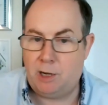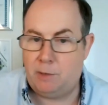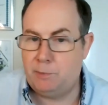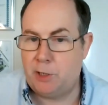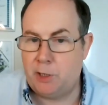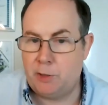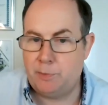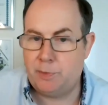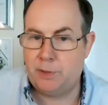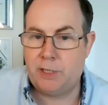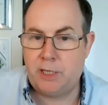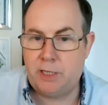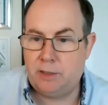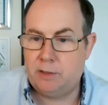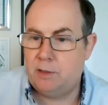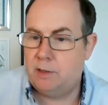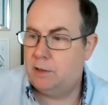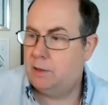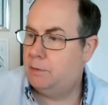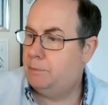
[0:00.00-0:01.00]
I'm nobody,
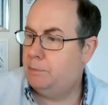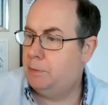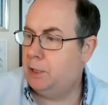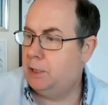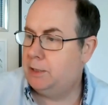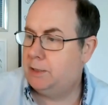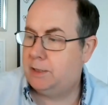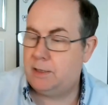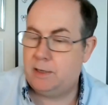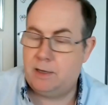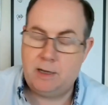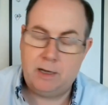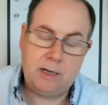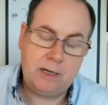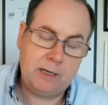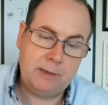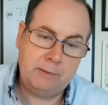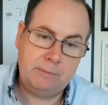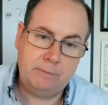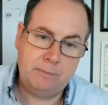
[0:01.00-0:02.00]
but
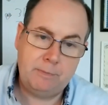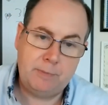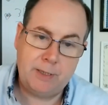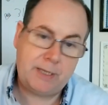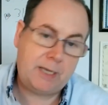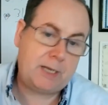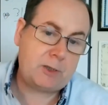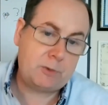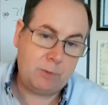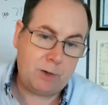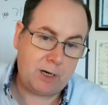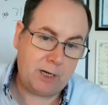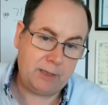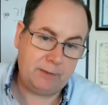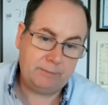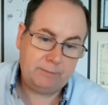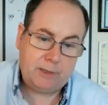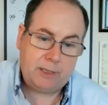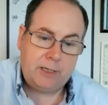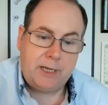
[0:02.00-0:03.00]
that's why.
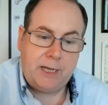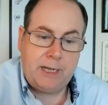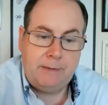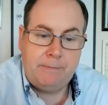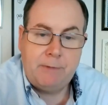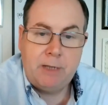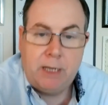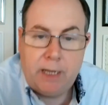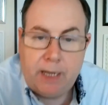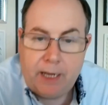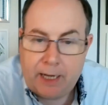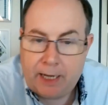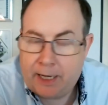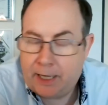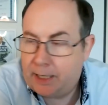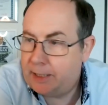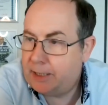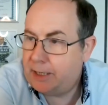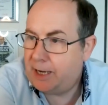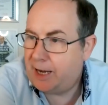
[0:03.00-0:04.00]
Okay.
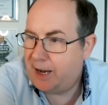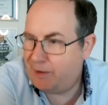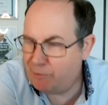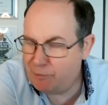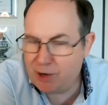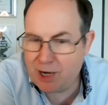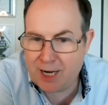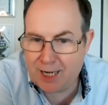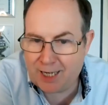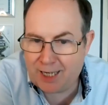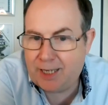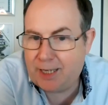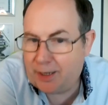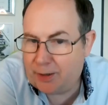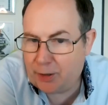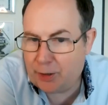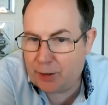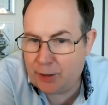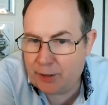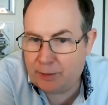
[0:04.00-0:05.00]
And it really
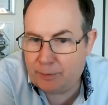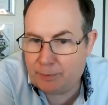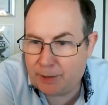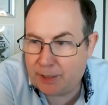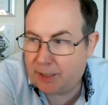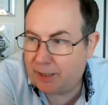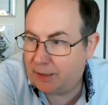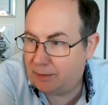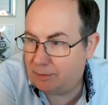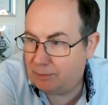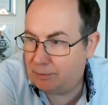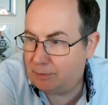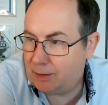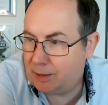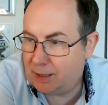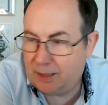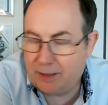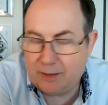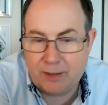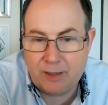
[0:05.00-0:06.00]
did hurt when I
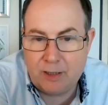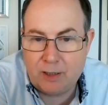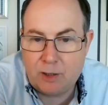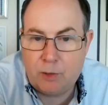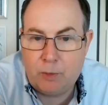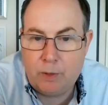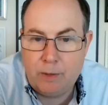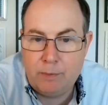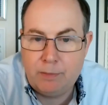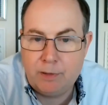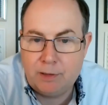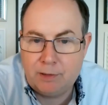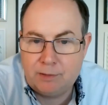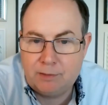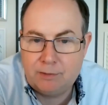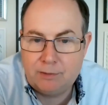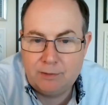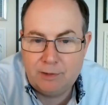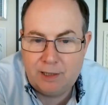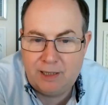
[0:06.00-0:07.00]
clicked the quit button
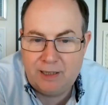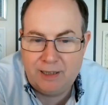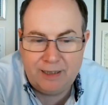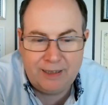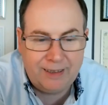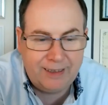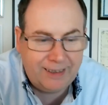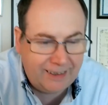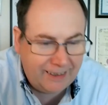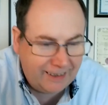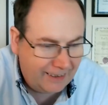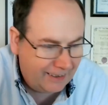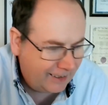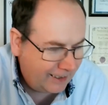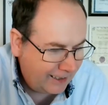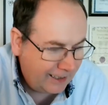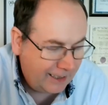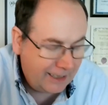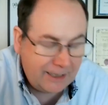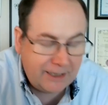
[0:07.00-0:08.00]

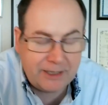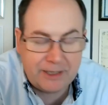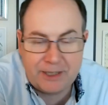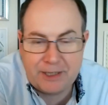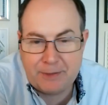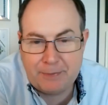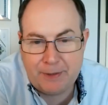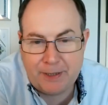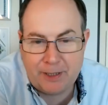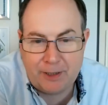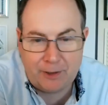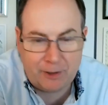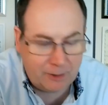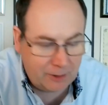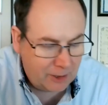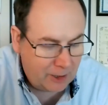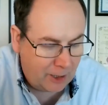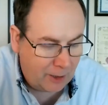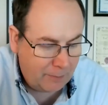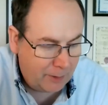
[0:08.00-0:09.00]
because it's been a
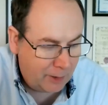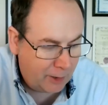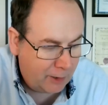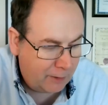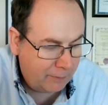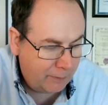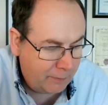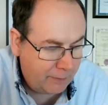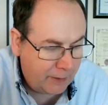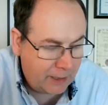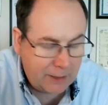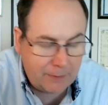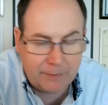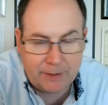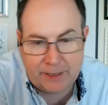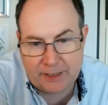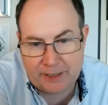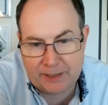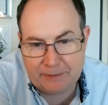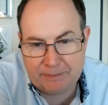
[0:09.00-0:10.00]
long time, a lot of
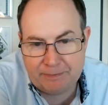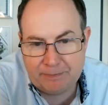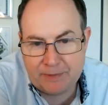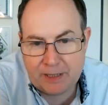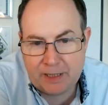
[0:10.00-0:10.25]
investment in it.